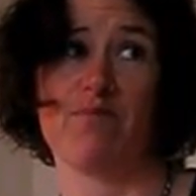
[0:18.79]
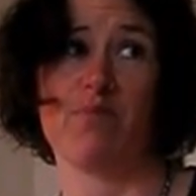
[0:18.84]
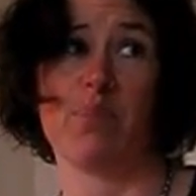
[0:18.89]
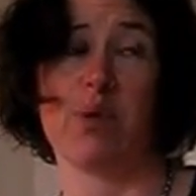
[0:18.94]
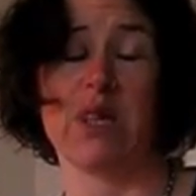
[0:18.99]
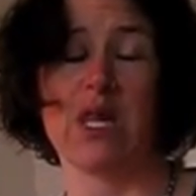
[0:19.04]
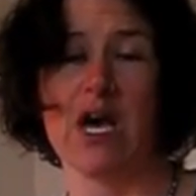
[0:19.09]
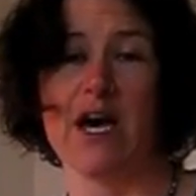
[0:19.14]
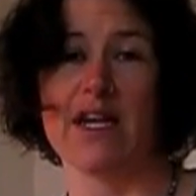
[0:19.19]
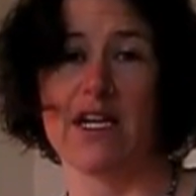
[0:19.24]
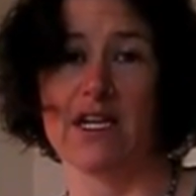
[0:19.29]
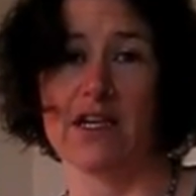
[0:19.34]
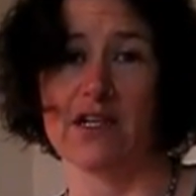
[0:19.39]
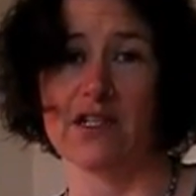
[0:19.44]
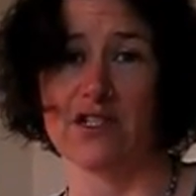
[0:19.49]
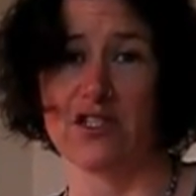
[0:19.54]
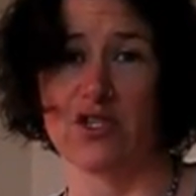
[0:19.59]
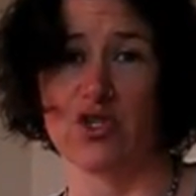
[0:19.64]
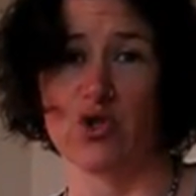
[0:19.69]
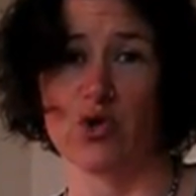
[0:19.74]
plotting a
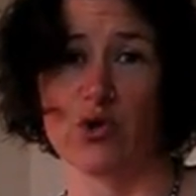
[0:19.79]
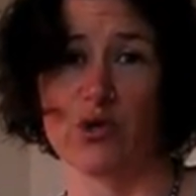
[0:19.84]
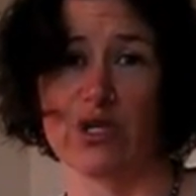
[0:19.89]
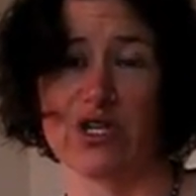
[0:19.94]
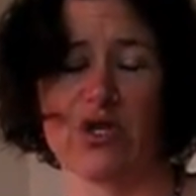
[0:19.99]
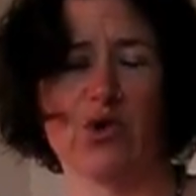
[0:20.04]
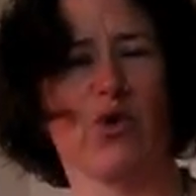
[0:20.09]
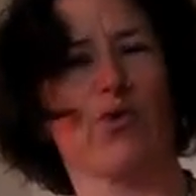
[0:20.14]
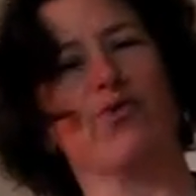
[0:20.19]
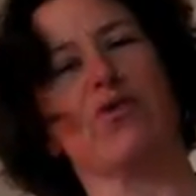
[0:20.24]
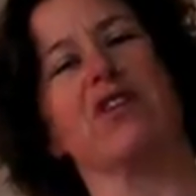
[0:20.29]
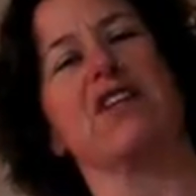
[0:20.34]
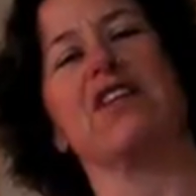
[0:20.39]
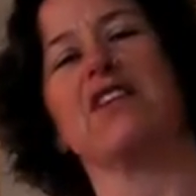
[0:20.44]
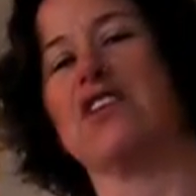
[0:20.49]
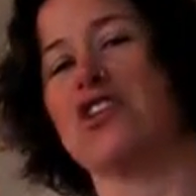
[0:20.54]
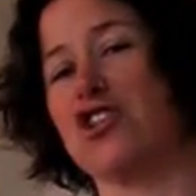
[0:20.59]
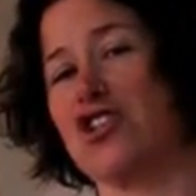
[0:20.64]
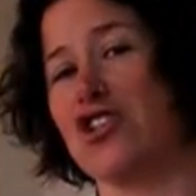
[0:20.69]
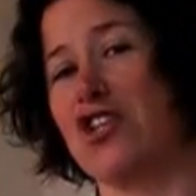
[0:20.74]
story, or really
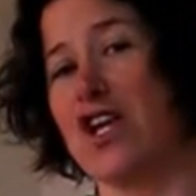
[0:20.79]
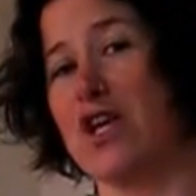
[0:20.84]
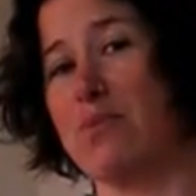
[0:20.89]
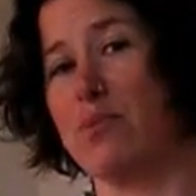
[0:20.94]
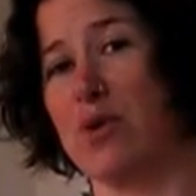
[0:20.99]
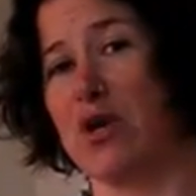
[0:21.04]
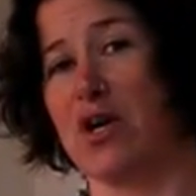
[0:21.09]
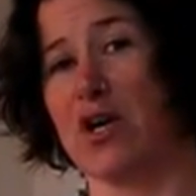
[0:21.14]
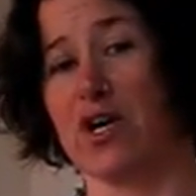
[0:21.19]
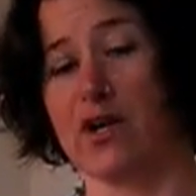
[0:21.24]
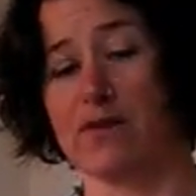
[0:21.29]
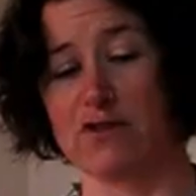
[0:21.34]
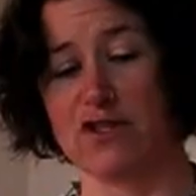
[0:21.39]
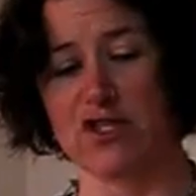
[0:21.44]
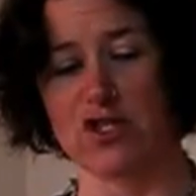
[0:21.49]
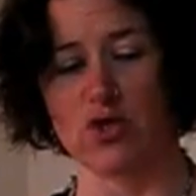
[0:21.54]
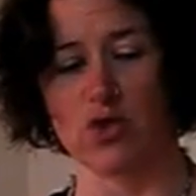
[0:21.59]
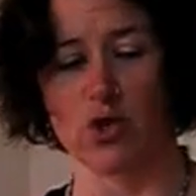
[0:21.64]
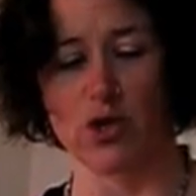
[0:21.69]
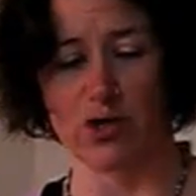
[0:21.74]
the shape of a
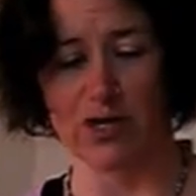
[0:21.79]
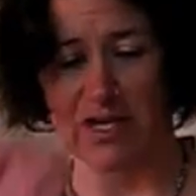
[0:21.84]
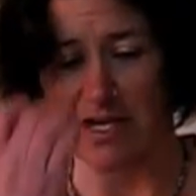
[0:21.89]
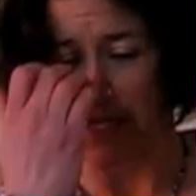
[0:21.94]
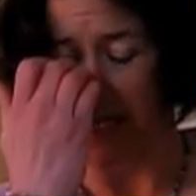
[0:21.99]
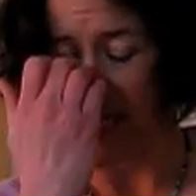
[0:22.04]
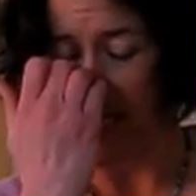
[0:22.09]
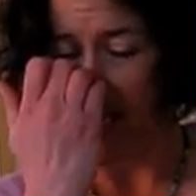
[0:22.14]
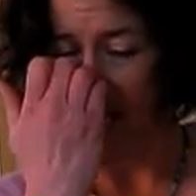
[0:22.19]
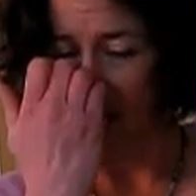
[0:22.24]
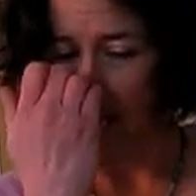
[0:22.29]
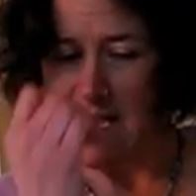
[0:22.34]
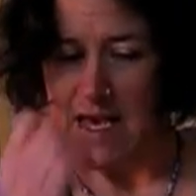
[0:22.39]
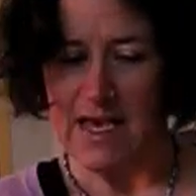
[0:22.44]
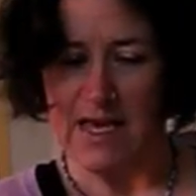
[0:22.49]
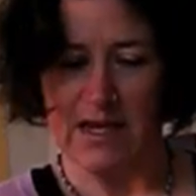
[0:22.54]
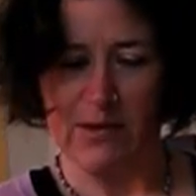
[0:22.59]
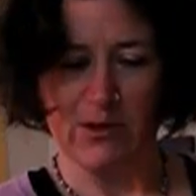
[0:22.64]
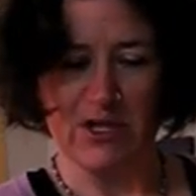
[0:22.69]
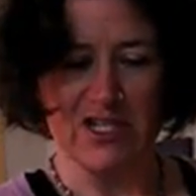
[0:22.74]
story.
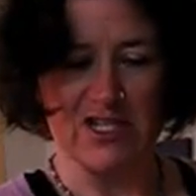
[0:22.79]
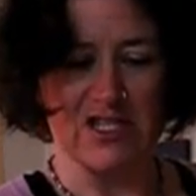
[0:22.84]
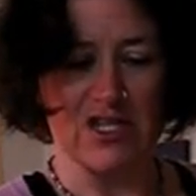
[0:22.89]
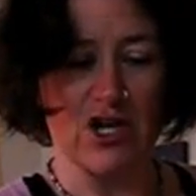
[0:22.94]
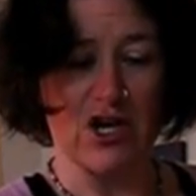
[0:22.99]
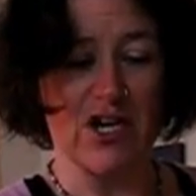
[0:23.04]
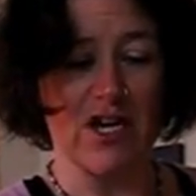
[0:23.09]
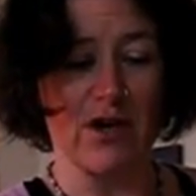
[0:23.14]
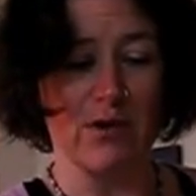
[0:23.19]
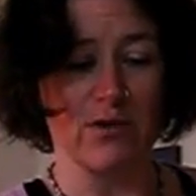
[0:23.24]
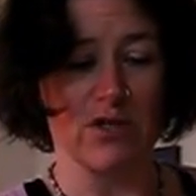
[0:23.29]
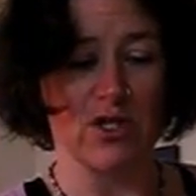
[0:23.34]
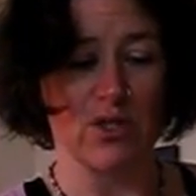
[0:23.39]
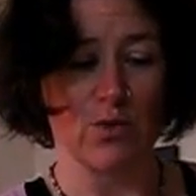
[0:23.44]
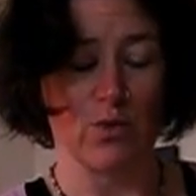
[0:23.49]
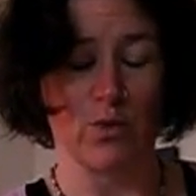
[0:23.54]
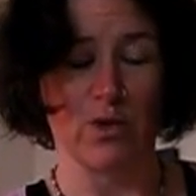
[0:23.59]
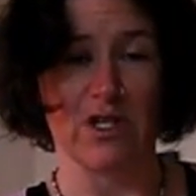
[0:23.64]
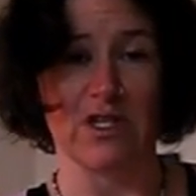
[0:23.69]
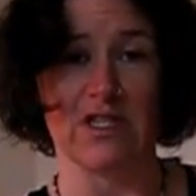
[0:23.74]
And I'm going to start out
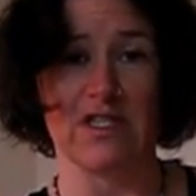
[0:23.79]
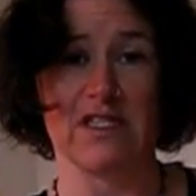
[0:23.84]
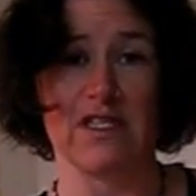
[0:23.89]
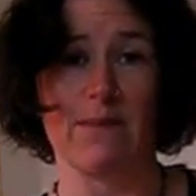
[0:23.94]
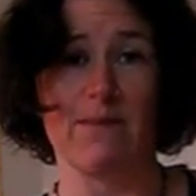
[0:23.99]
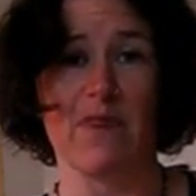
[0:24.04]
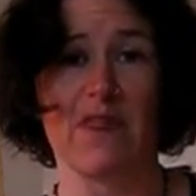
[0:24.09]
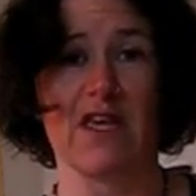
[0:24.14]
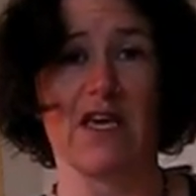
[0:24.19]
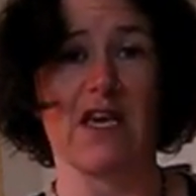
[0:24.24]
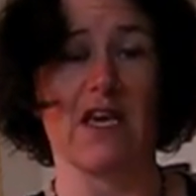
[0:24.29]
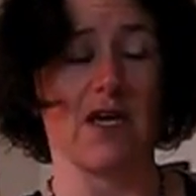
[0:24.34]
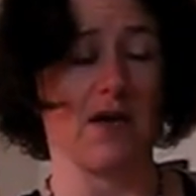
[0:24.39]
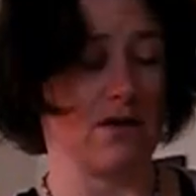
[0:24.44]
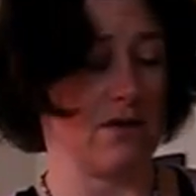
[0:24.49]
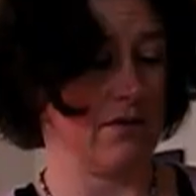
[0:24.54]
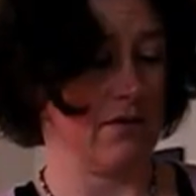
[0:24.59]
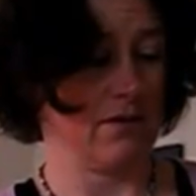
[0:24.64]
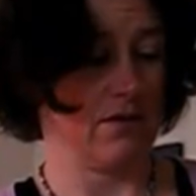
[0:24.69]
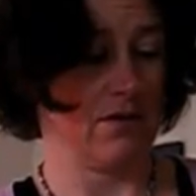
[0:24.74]
with something
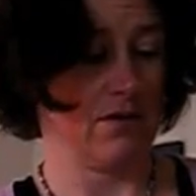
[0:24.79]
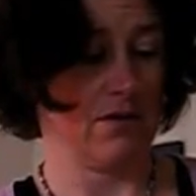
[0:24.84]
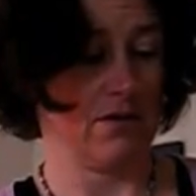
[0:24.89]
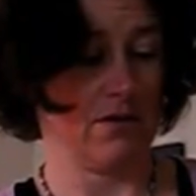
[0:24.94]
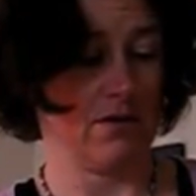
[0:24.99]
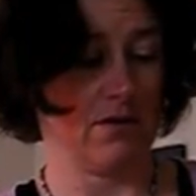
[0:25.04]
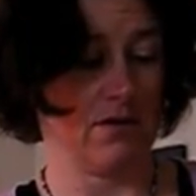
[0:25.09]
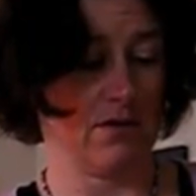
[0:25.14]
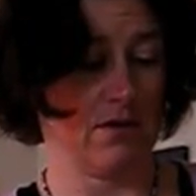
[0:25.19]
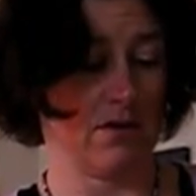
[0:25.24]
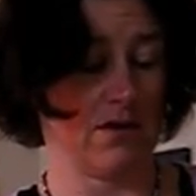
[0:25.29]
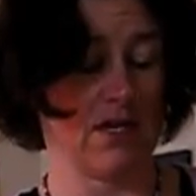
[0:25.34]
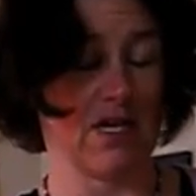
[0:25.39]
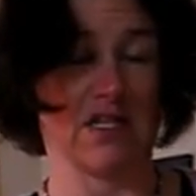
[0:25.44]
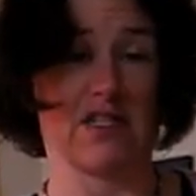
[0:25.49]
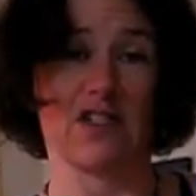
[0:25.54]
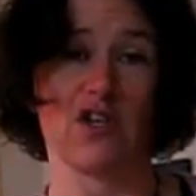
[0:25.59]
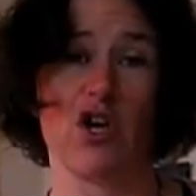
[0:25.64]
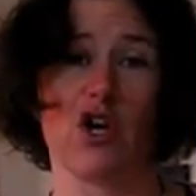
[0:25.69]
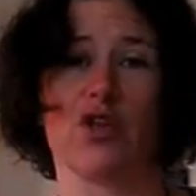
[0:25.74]
that
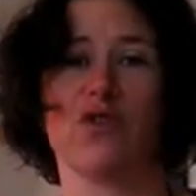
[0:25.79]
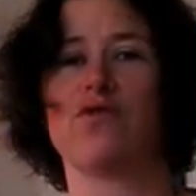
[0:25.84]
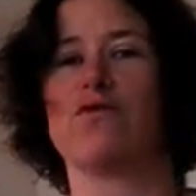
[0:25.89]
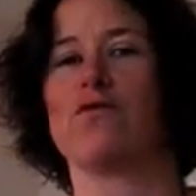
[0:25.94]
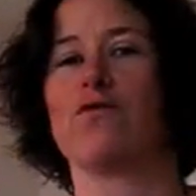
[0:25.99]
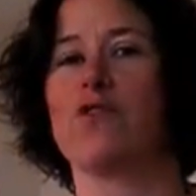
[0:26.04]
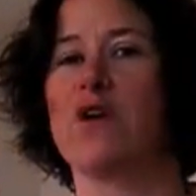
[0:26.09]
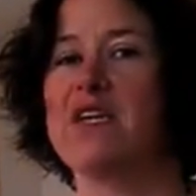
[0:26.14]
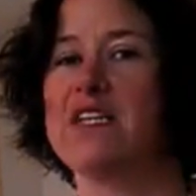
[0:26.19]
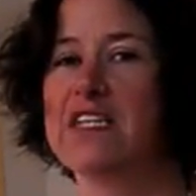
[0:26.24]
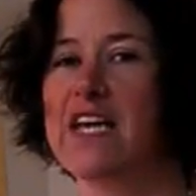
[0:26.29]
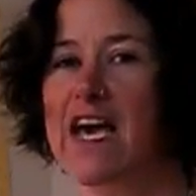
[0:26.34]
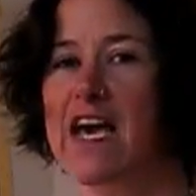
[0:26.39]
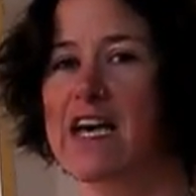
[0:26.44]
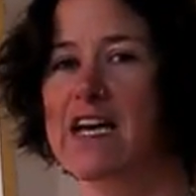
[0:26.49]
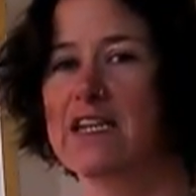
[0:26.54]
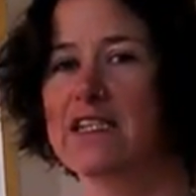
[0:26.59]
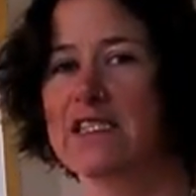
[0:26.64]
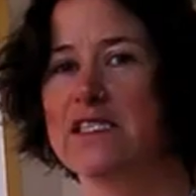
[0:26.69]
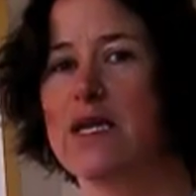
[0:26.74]
is called
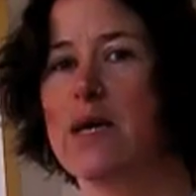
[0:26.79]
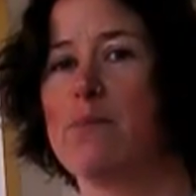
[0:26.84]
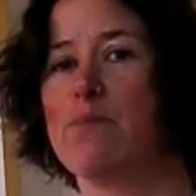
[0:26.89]
Freytag's